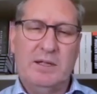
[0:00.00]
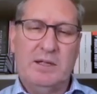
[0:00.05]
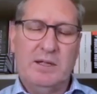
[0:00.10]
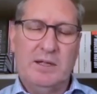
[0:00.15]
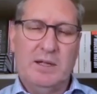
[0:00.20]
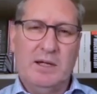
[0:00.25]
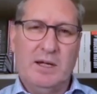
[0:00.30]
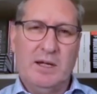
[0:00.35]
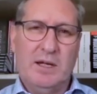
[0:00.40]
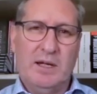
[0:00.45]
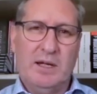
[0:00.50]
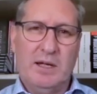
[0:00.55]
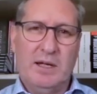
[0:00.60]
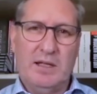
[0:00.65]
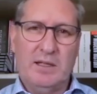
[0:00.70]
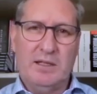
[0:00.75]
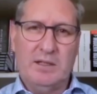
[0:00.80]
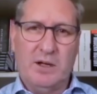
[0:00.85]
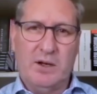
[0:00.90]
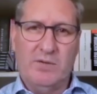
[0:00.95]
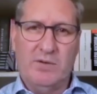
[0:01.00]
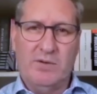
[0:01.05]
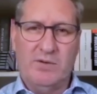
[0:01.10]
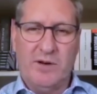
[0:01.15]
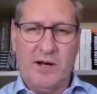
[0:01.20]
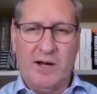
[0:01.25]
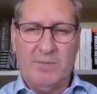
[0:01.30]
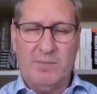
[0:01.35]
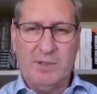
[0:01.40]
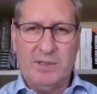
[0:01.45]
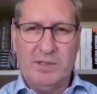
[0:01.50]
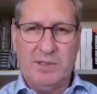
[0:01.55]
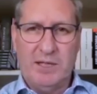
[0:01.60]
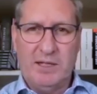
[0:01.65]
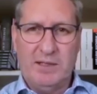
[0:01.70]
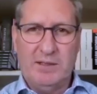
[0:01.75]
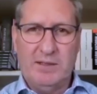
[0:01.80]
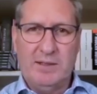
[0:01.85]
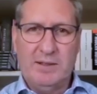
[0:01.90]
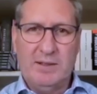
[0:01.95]
is over
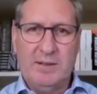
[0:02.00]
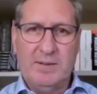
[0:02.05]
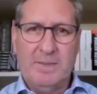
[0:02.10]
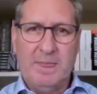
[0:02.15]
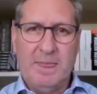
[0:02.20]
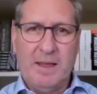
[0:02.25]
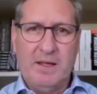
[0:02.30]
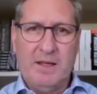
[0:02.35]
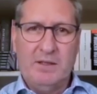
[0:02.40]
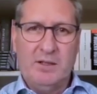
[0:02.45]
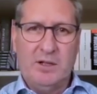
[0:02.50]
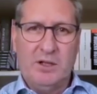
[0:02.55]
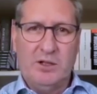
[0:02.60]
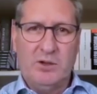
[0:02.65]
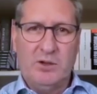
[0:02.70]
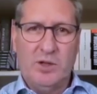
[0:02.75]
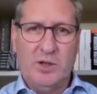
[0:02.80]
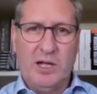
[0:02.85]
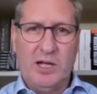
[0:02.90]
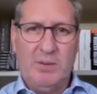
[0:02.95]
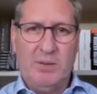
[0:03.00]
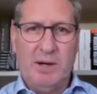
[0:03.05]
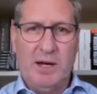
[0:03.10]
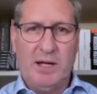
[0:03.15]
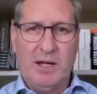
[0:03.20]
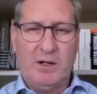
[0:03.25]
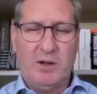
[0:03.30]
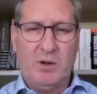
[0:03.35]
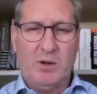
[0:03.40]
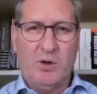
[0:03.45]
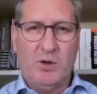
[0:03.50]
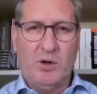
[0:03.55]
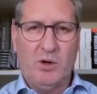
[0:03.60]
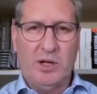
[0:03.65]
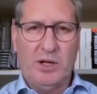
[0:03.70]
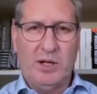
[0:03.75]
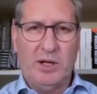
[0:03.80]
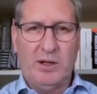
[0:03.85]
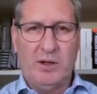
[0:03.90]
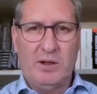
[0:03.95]
5%. So it's really about
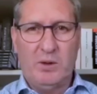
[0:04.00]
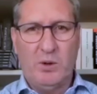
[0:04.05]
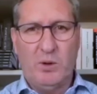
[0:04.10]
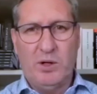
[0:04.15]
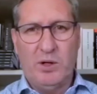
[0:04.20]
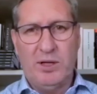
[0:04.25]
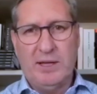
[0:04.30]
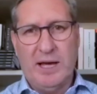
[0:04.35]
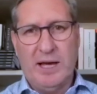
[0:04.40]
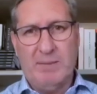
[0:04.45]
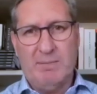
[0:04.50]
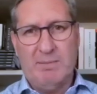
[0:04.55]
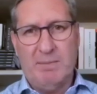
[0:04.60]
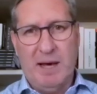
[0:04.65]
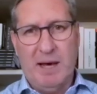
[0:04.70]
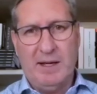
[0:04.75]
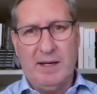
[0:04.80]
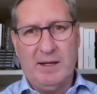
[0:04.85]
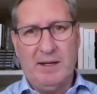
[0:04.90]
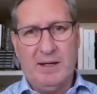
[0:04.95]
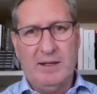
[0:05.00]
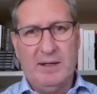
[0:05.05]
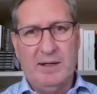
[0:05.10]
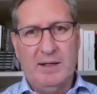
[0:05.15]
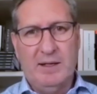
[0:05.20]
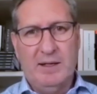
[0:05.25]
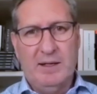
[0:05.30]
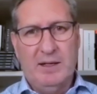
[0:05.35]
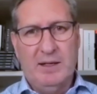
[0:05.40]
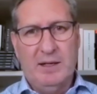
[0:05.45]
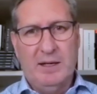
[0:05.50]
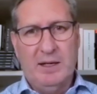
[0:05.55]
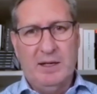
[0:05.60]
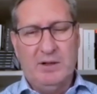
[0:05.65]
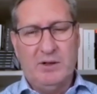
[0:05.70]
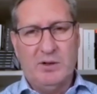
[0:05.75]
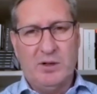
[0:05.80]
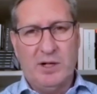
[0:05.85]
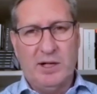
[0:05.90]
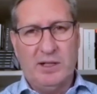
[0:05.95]
clawing that back
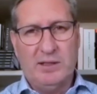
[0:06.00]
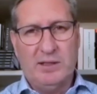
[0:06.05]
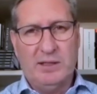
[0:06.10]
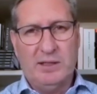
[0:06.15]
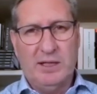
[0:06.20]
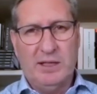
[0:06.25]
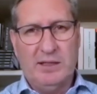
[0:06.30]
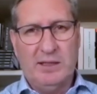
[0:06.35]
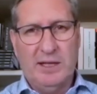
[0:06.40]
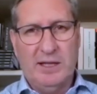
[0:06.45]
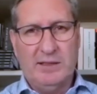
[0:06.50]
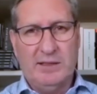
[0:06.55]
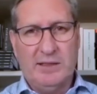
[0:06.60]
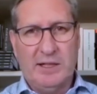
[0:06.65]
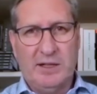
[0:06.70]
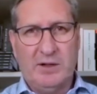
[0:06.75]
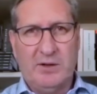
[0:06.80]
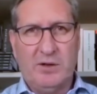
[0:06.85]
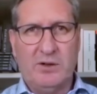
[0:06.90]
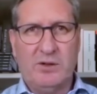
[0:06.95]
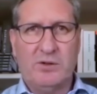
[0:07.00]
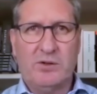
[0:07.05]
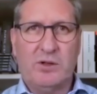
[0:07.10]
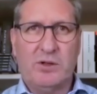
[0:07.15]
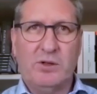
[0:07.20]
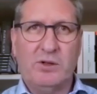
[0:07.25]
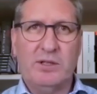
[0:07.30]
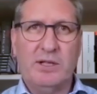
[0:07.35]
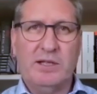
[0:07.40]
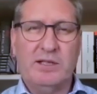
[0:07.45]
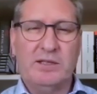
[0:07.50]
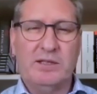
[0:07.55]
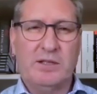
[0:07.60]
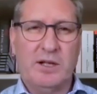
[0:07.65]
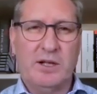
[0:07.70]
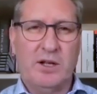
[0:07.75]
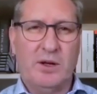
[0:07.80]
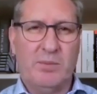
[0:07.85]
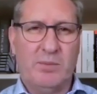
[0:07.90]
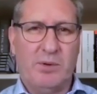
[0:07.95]
and trying to get debt under control. Debt's
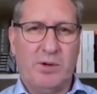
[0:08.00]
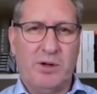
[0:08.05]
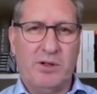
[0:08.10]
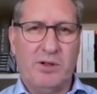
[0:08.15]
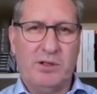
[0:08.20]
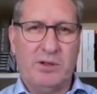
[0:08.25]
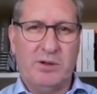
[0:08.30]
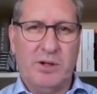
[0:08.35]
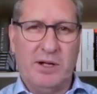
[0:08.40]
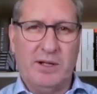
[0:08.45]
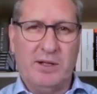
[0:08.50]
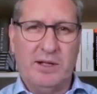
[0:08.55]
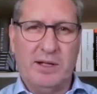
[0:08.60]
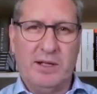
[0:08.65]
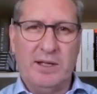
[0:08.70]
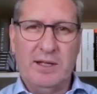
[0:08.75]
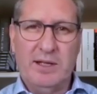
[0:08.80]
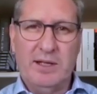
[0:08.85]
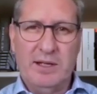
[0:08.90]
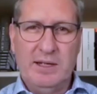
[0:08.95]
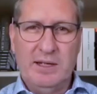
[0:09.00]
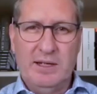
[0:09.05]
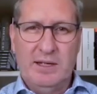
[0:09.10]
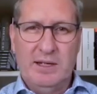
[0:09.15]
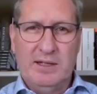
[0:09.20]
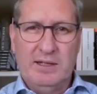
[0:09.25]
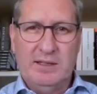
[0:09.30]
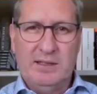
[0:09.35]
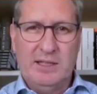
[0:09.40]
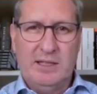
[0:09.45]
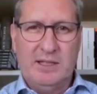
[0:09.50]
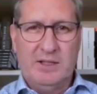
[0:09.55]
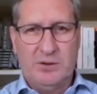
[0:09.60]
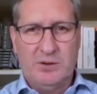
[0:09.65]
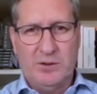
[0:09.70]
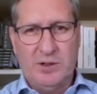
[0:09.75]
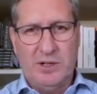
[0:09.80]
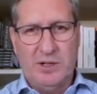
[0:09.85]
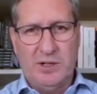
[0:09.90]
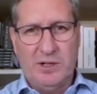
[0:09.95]
going to approach around the 6
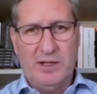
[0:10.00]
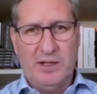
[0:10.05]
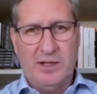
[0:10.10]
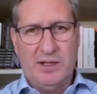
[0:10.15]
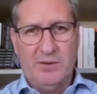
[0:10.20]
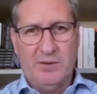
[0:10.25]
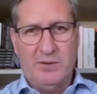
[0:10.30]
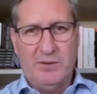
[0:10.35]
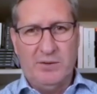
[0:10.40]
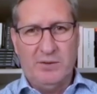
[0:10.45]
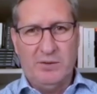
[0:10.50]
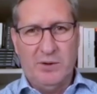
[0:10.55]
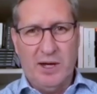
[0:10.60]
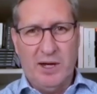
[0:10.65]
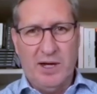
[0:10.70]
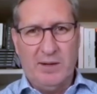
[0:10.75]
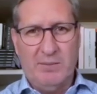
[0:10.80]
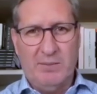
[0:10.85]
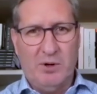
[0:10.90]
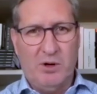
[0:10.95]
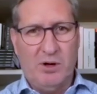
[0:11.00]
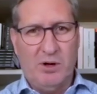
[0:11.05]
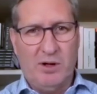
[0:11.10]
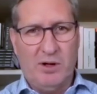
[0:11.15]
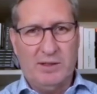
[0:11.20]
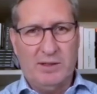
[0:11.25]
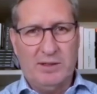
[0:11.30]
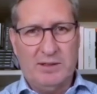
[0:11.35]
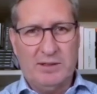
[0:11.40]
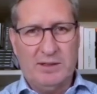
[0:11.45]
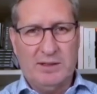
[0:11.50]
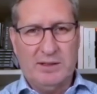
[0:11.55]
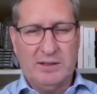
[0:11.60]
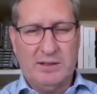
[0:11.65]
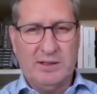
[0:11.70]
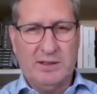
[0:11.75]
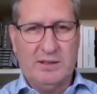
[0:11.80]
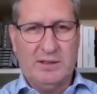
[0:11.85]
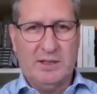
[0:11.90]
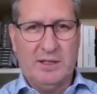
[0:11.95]
trillion rand mark. It's
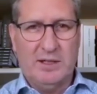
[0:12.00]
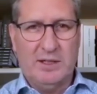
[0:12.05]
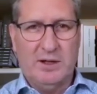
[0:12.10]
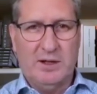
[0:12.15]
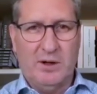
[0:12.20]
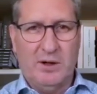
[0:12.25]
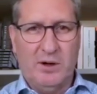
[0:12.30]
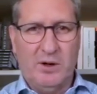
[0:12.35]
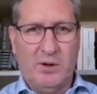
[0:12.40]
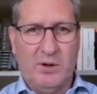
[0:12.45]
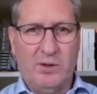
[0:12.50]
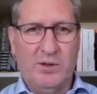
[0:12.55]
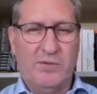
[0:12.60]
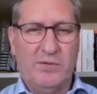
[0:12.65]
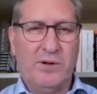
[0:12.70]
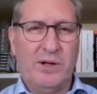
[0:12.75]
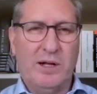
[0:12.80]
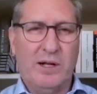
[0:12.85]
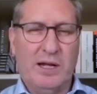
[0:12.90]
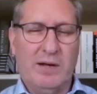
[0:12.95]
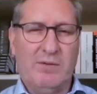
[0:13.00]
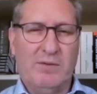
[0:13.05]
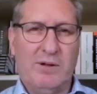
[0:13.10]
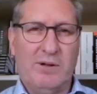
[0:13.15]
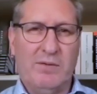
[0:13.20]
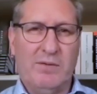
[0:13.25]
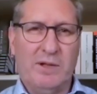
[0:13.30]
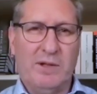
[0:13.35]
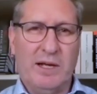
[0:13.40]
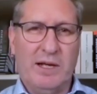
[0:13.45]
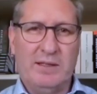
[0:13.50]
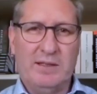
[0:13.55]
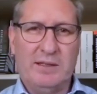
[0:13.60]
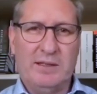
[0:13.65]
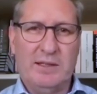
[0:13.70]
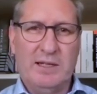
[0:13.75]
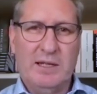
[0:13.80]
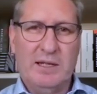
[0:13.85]
just a whole different level of debt